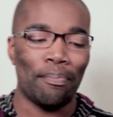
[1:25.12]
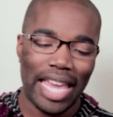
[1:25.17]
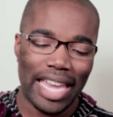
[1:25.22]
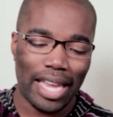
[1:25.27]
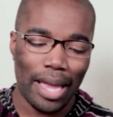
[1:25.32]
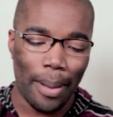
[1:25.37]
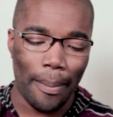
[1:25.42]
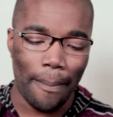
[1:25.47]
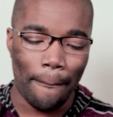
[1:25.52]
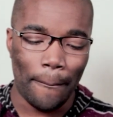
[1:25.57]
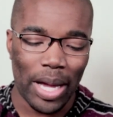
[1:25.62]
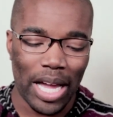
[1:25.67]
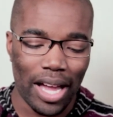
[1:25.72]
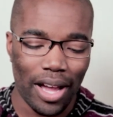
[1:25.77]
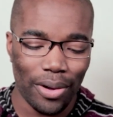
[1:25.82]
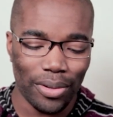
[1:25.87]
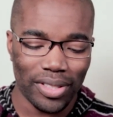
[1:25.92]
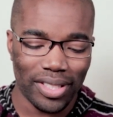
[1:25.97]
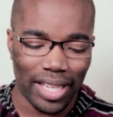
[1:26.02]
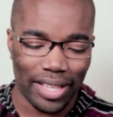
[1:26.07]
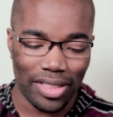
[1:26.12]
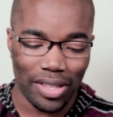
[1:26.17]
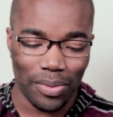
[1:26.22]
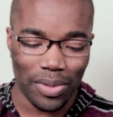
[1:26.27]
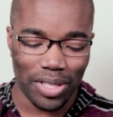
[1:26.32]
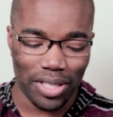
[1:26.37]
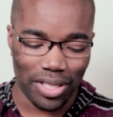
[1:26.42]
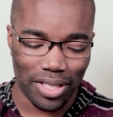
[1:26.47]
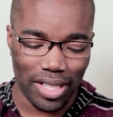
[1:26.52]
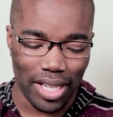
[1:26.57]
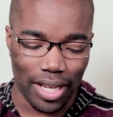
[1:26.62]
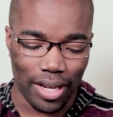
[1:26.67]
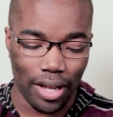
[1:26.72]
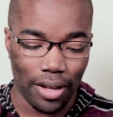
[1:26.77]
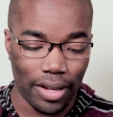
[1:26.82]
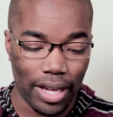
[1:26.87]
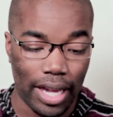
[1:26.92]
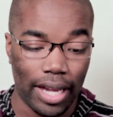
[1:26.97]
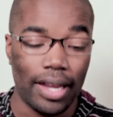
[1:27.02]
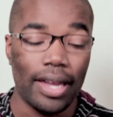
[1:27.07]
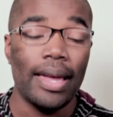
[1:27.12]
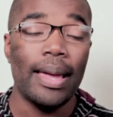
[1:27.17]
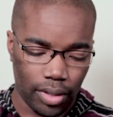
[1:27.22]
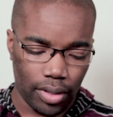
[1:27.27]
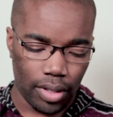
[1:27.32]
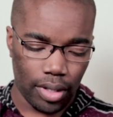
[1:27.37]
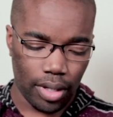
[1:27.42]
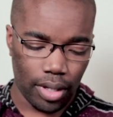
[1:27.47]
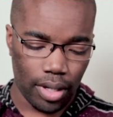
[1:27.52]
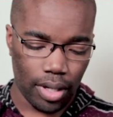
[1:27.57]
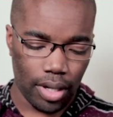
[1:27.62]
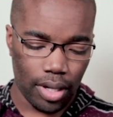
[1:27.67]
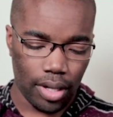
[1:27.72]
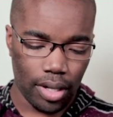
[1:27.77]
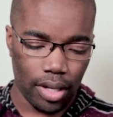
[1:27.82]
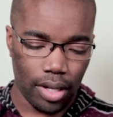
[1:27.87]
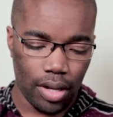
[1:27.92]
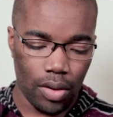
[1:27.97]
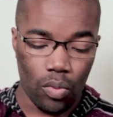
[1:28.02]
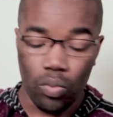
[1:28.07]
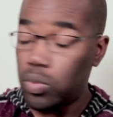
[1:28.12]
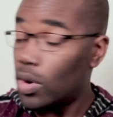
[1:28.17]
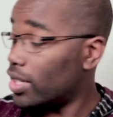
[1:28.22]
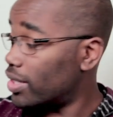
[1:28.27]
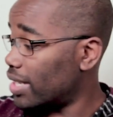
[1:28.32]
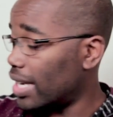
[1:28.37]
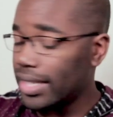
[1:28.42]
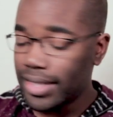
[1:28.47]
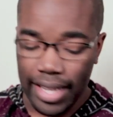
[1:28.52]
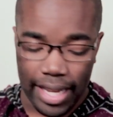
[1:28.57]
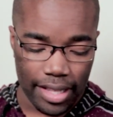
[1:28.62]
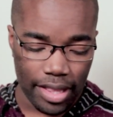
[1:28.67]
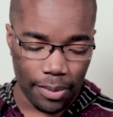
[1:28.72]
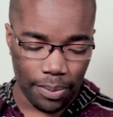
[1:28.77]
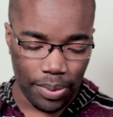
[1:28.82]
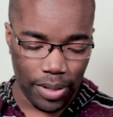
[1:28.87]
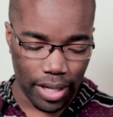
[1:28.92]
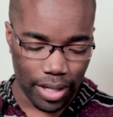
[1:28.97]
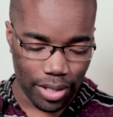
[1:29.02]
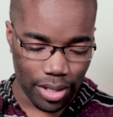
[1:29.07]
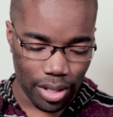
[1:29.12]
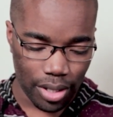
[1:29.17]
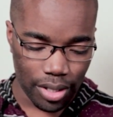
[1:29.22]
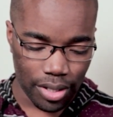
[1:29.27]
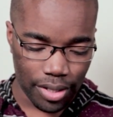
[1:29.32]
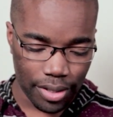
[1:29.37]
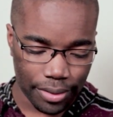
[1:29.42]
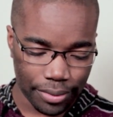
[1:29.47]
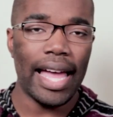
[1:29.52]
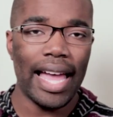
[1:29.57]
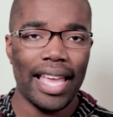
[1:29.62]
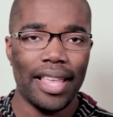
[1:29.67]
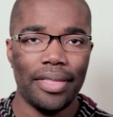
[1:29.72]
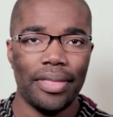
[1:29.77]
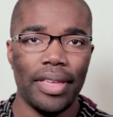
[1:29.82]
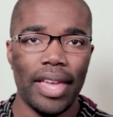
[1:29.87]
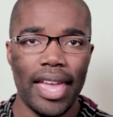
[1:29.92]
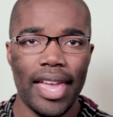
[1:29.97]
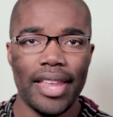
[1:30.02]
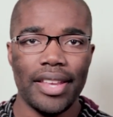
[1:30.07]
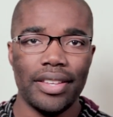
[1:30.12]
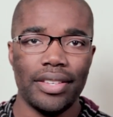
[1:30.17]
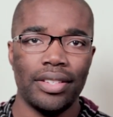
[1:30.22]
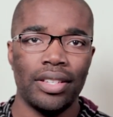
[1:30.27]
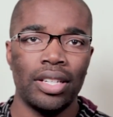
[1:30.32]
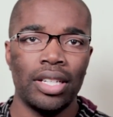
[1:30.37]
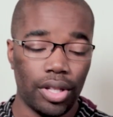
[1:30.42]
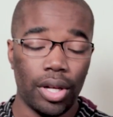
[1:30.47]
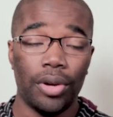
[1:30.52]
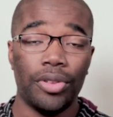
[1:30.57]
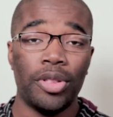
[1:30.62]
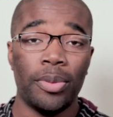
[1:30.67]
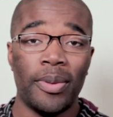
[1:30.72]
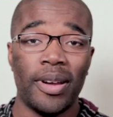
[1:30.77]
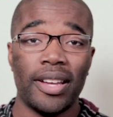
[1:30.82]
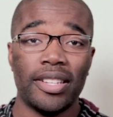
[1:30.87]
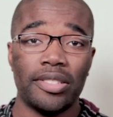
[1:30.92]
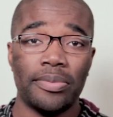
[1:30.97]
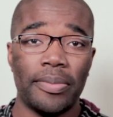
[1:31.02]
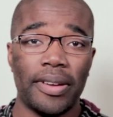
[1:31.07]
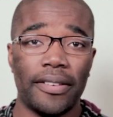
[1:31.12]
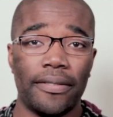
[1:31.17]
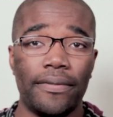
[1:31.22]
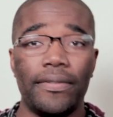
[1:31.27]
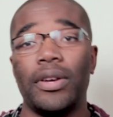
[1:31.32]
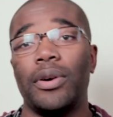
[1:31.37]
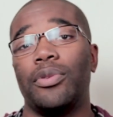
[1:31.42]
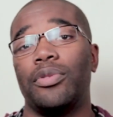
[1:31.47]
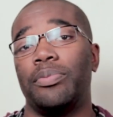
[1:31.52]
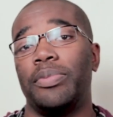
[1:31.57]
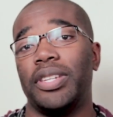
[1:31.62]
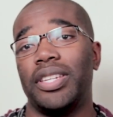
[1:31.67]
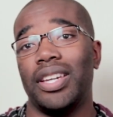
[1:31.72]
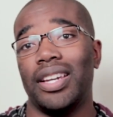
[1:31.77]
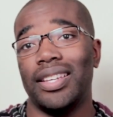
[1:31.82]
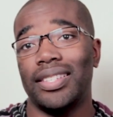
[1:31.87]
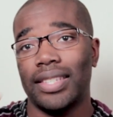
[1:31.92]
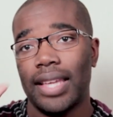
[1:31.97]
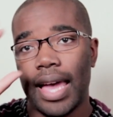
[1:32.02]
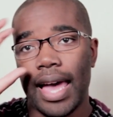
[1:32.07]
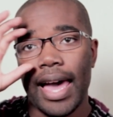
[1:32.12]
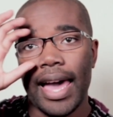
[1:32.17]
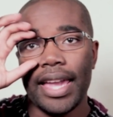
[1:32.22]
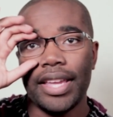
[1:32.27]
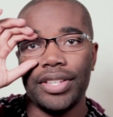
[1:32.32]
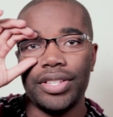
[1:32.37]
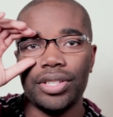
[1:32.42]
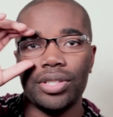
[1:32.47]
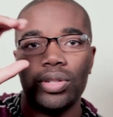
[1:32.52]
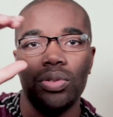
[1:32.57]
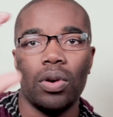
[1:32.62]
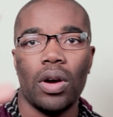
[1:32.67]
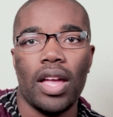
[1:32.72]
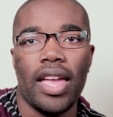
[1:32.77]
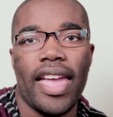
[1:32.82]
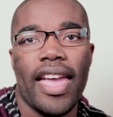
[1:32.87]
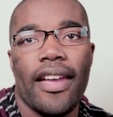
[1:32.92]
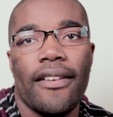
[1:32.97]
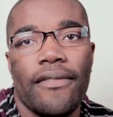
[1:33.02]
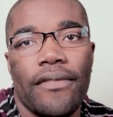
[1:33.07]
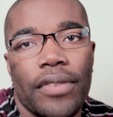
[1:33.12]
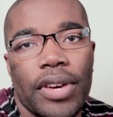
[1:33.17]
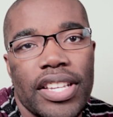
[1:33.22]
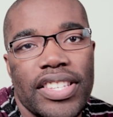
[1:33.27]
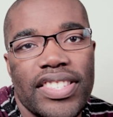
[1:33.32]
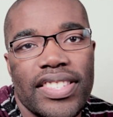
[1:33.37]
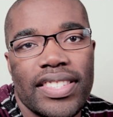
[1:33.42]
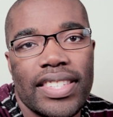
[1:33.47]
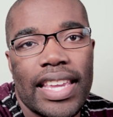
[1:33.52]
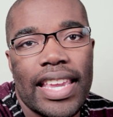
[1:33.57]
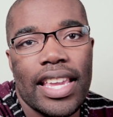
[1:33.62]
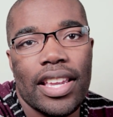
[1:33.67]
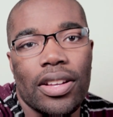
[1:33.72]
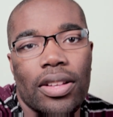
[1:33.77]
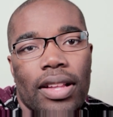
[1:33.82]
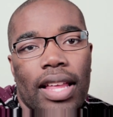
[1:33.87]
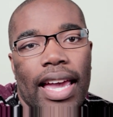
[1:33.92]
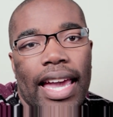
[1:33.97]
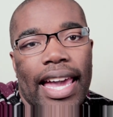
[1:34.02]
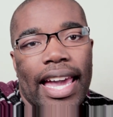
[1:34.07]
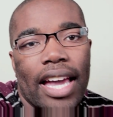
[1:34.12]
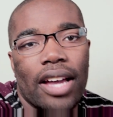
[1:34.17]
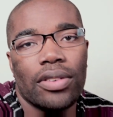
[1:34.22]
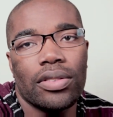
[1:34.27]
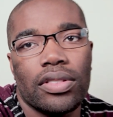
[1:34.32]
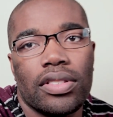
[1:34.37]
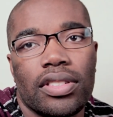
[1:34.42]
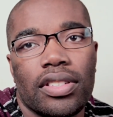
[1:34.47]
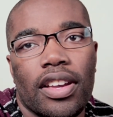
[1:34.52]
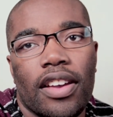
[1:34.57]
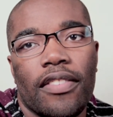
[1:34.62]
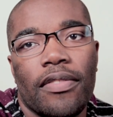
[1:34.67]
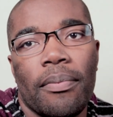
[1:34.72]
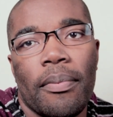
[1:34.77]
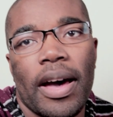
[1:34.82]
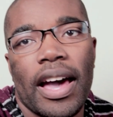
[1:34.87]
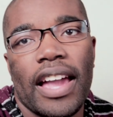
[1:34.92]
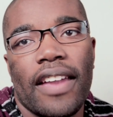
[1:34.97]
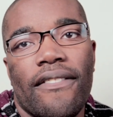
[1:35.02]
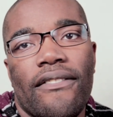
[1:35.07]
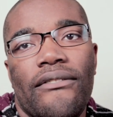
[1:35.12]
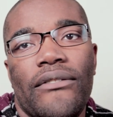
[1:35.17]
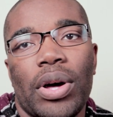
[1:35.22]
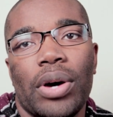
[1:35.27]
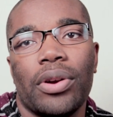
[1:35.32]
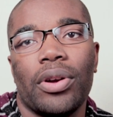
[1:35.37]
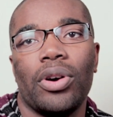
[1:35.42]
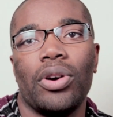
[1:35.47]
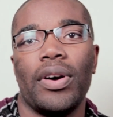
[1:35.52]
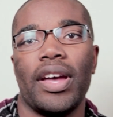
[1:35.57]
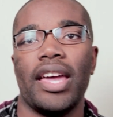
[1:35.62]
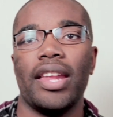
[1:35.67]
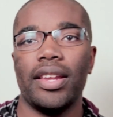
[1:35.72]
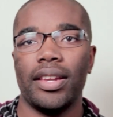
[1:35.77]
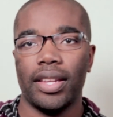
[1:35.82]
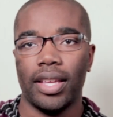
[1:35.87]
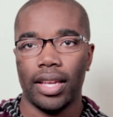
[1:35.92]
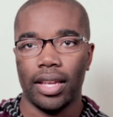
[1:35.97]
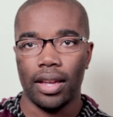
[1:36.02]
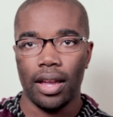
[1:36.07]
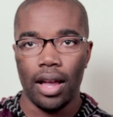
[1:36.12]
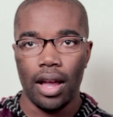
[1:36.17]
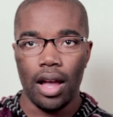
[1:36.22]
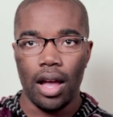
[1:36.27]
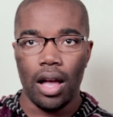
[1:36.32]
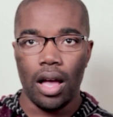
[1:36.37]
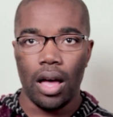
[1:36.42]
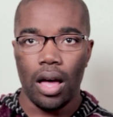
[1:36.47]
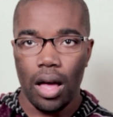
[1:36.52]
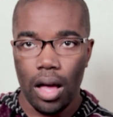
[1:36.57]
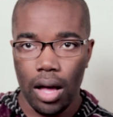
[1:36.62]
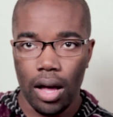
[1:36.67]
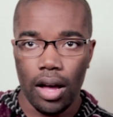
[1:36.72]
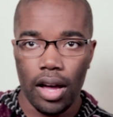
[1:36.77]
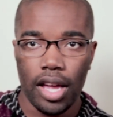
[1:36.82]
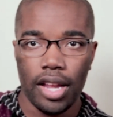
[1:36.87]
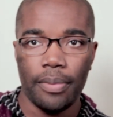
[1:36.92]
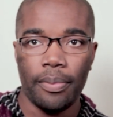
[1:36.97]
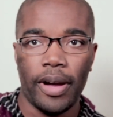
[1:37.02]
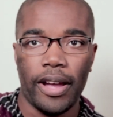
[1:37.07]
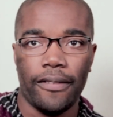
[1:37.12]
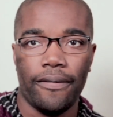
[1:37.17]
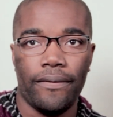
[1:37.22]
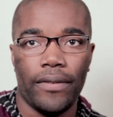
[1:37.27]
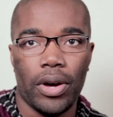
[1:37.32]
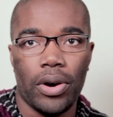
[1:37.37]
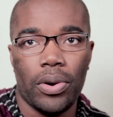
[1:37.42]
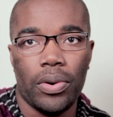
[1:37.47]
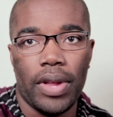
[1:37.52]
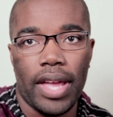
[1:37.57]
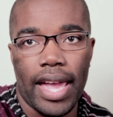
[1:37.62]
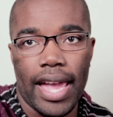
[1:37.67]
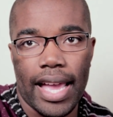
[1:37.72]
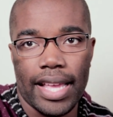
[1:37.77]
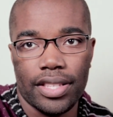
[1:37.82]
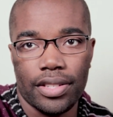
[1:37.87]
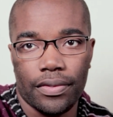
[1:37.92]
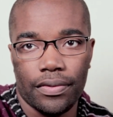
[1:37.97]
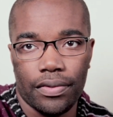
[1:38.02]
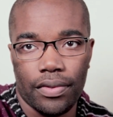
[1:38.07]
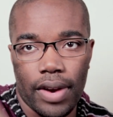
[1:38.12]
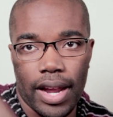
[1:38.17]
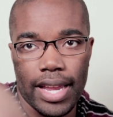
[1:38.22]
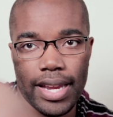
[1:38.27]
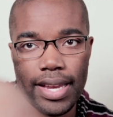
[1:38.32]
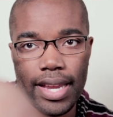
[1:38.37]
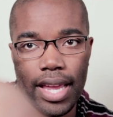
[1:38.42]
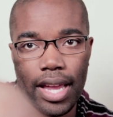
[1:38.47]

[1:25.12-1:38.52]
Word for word: like a mouse? I think we just did, okay. Uh, once I take the pictures, I then load them onto my phone because I do every single ounce of my photo editing on my phone as of right